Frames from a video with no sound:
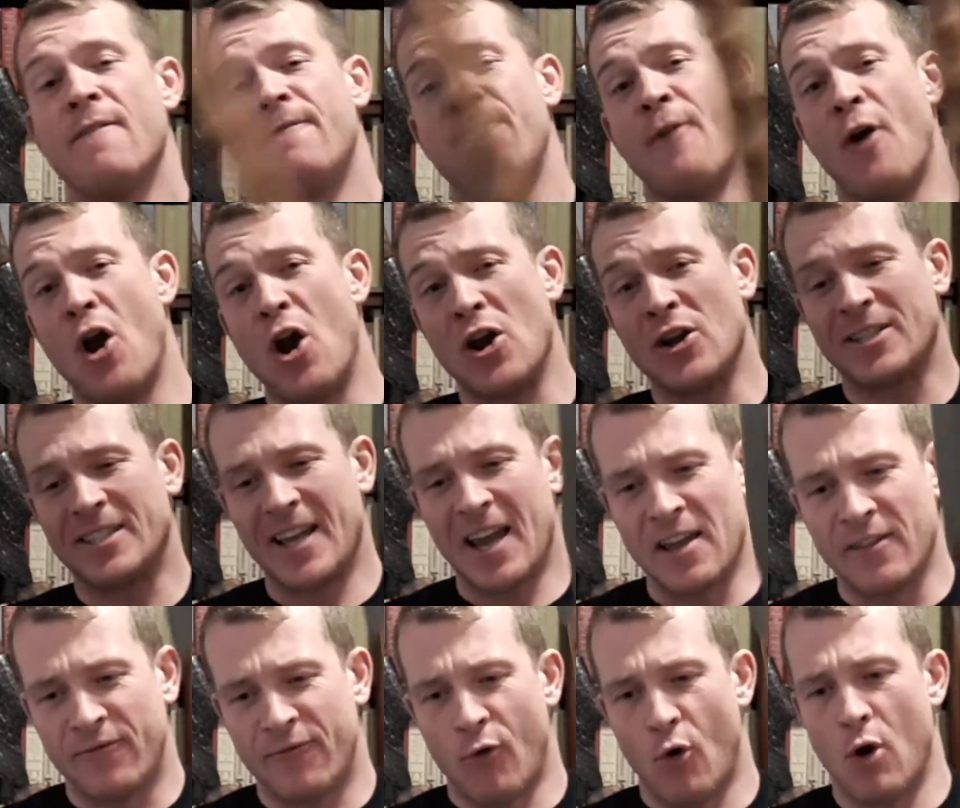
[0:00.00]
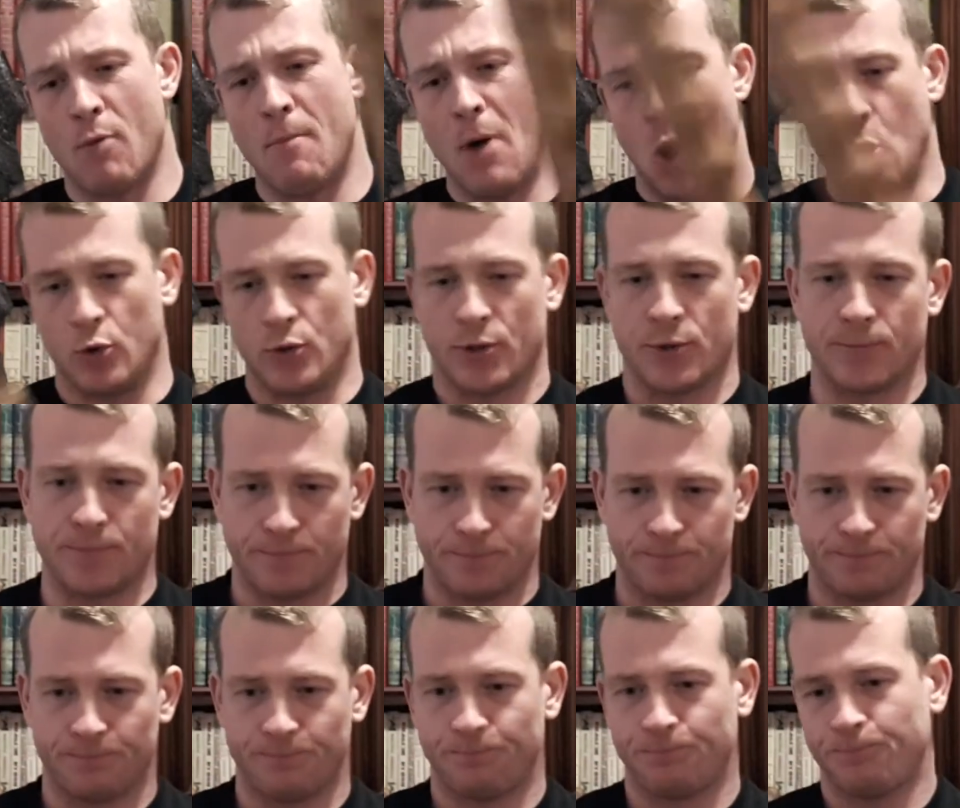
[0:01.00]
First and foremost,
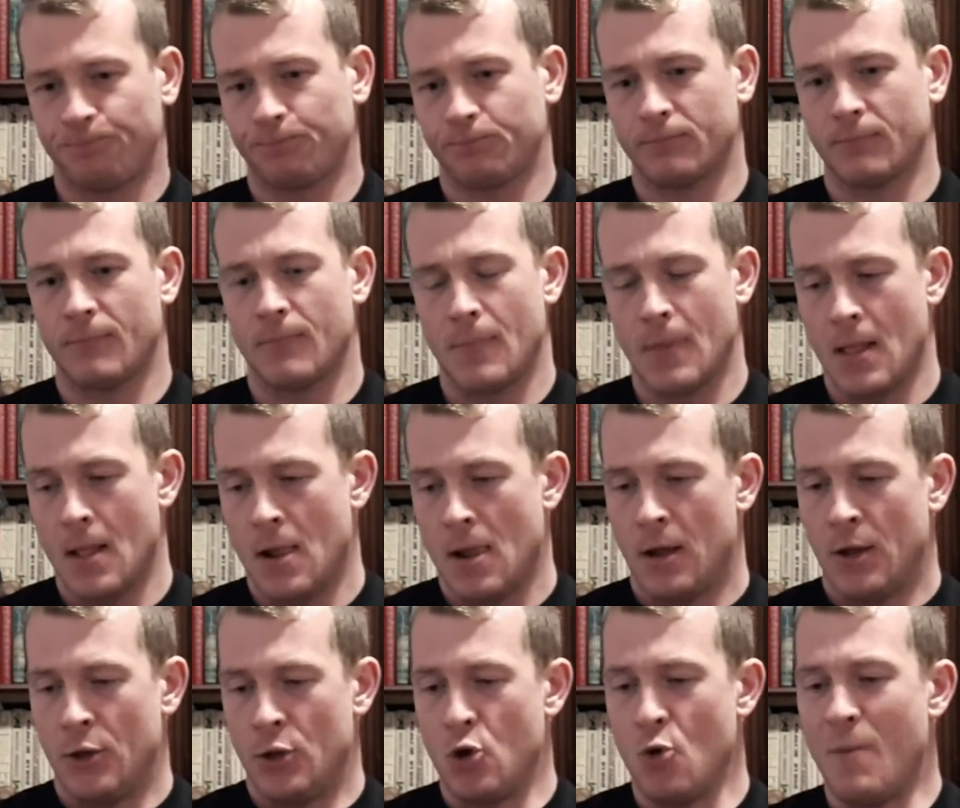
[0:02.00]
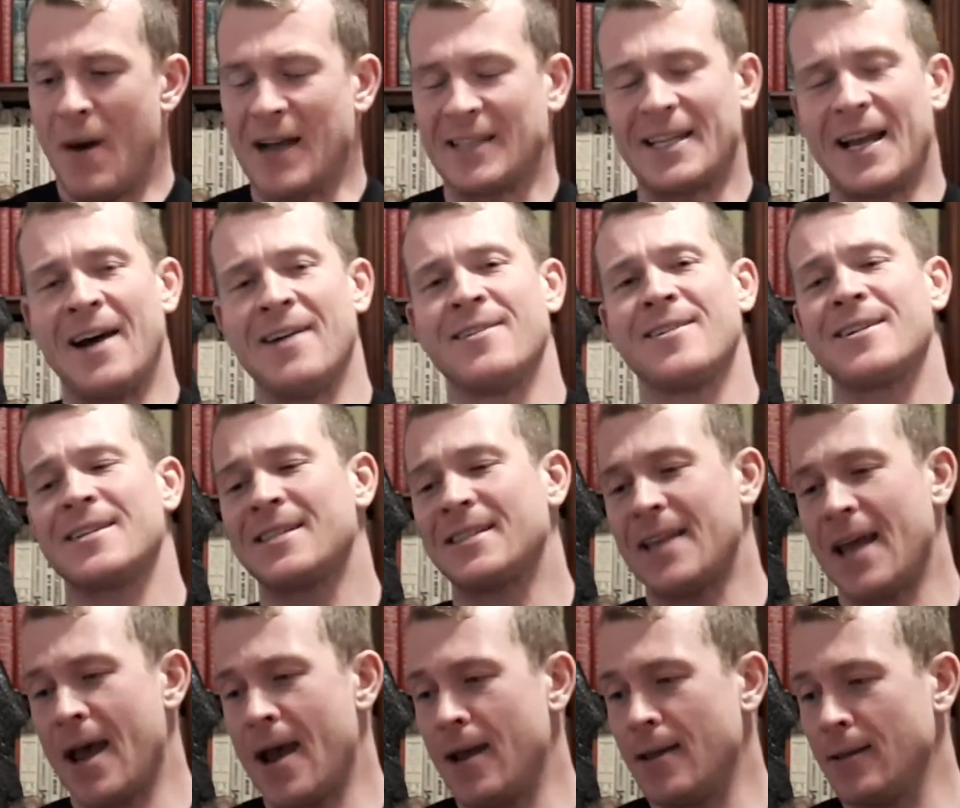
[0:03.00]
you must
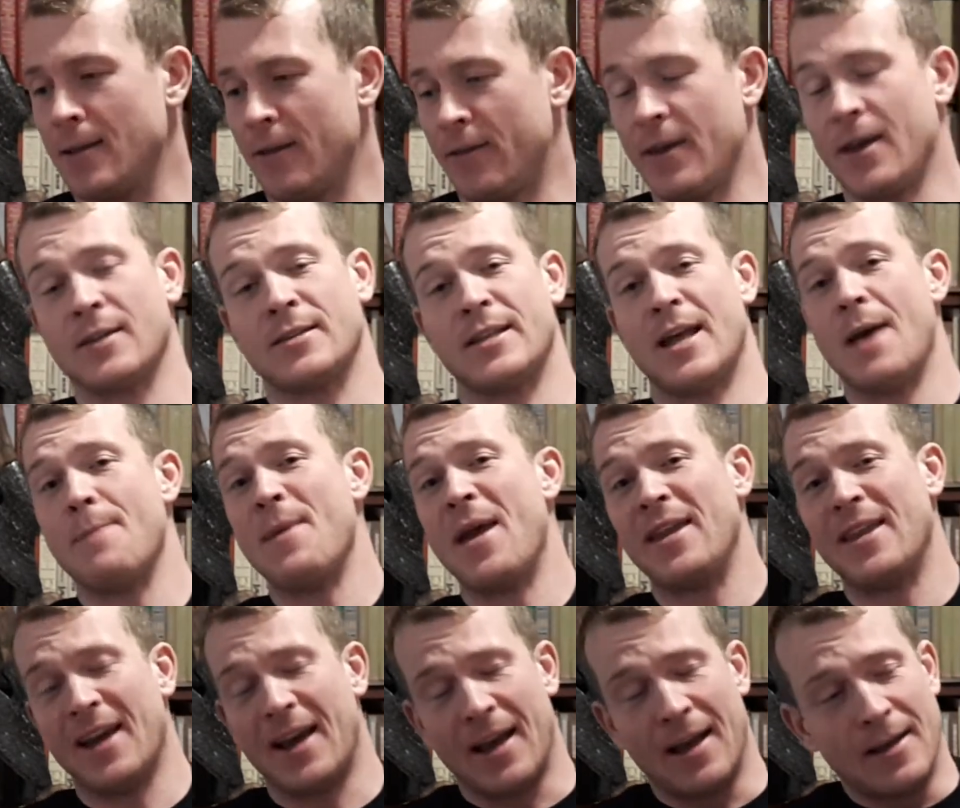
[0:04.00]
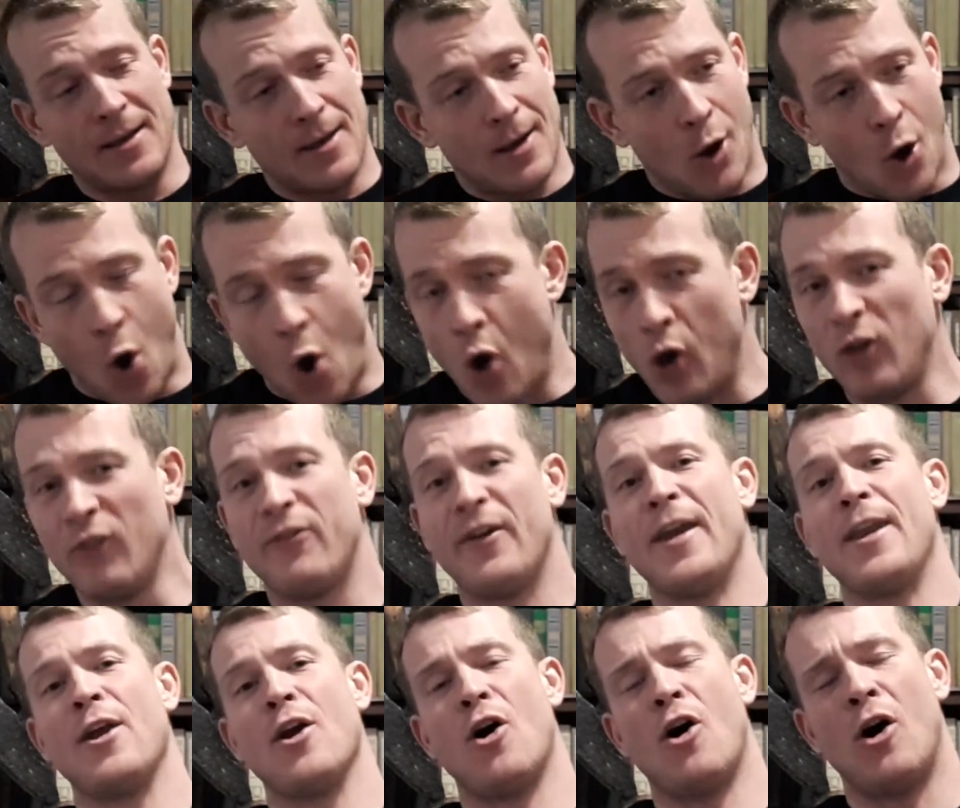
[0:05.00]
understand this. And I made a whole
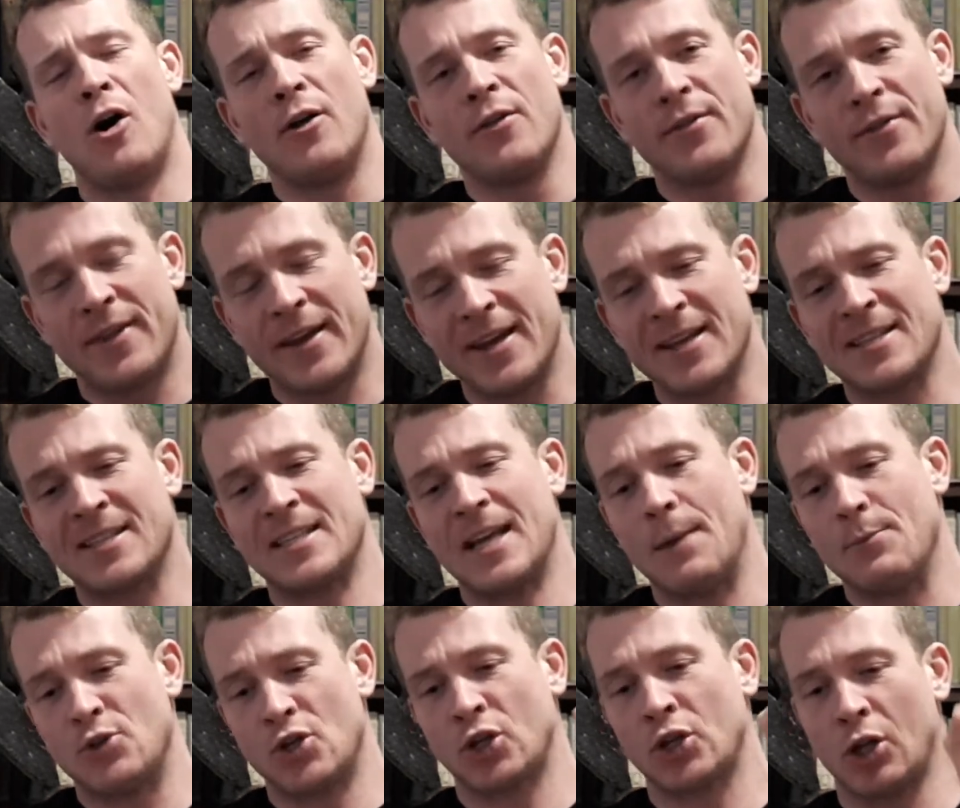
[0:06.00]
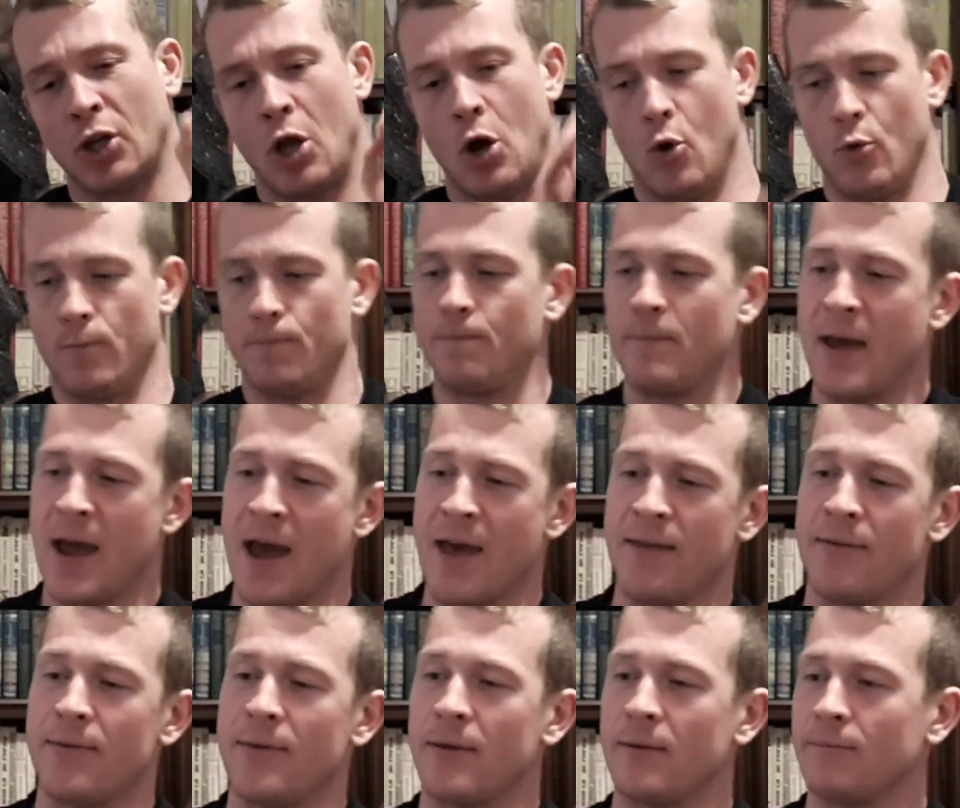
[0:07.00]
video on this subject alone.
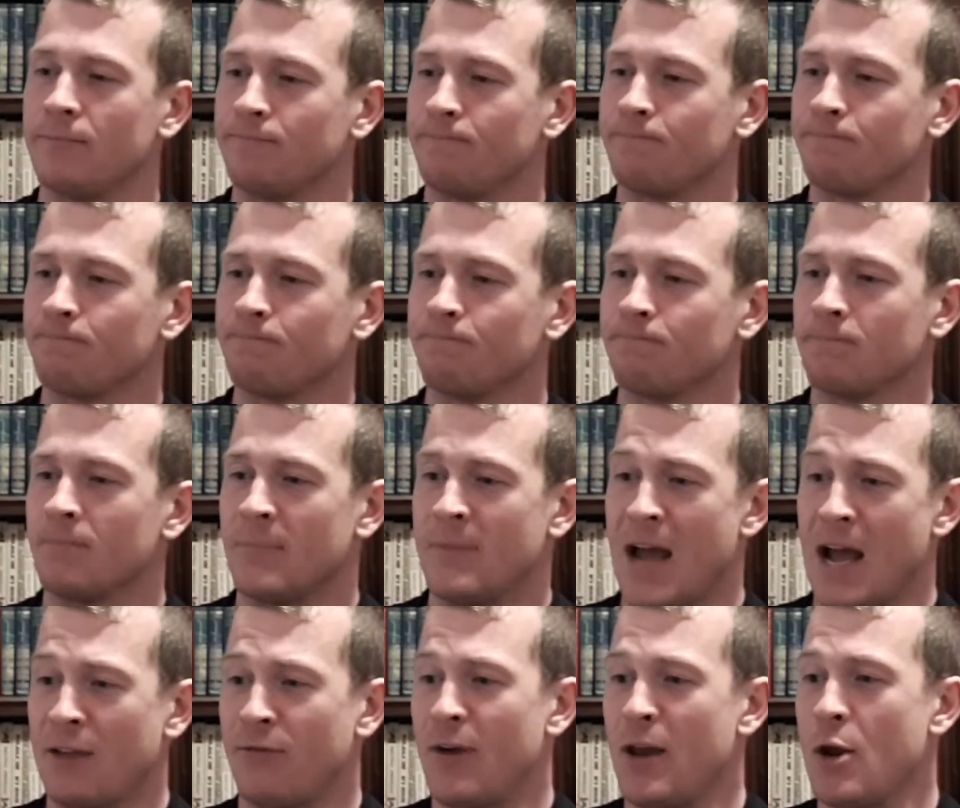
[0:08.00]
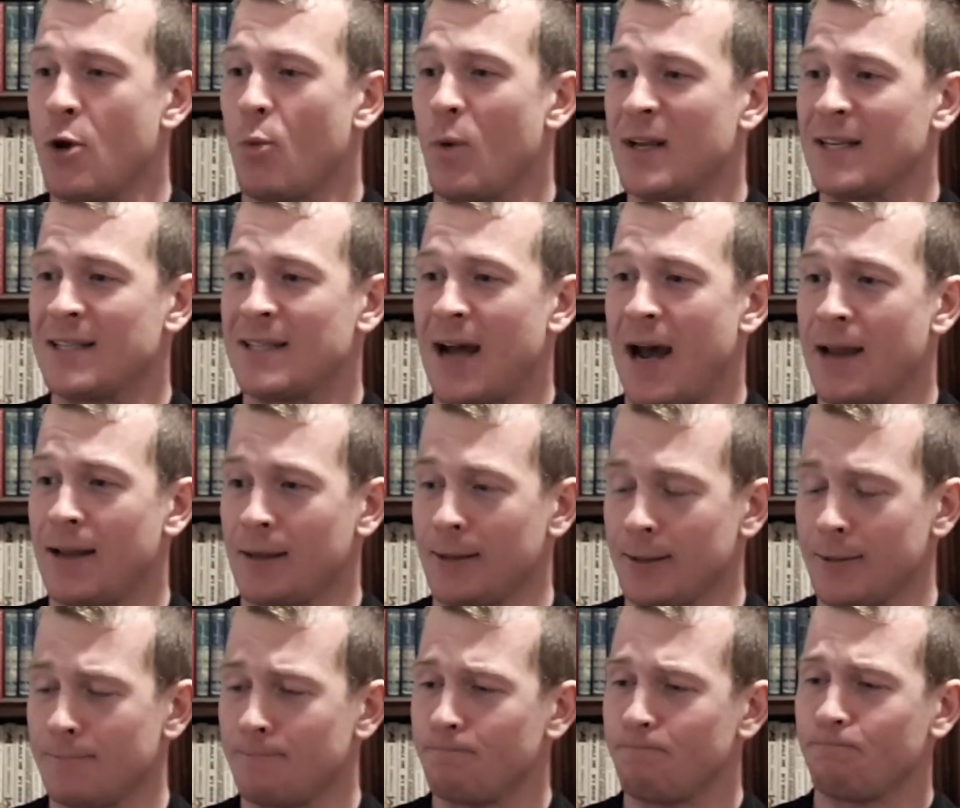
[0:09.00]
And that video was
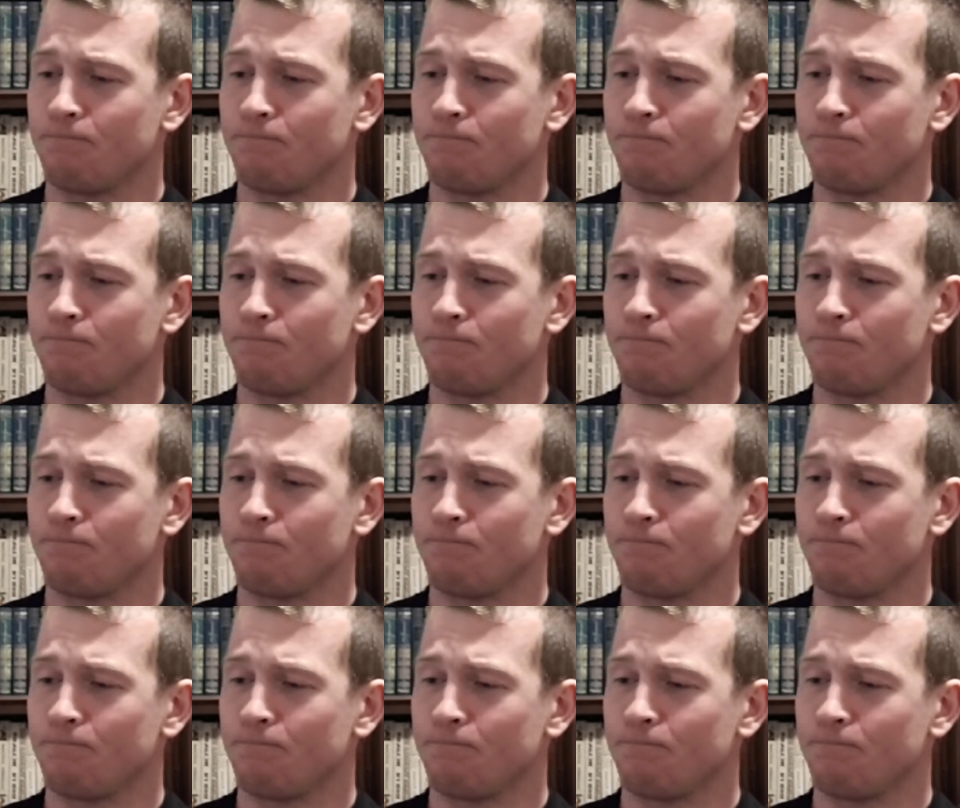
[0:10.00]
titled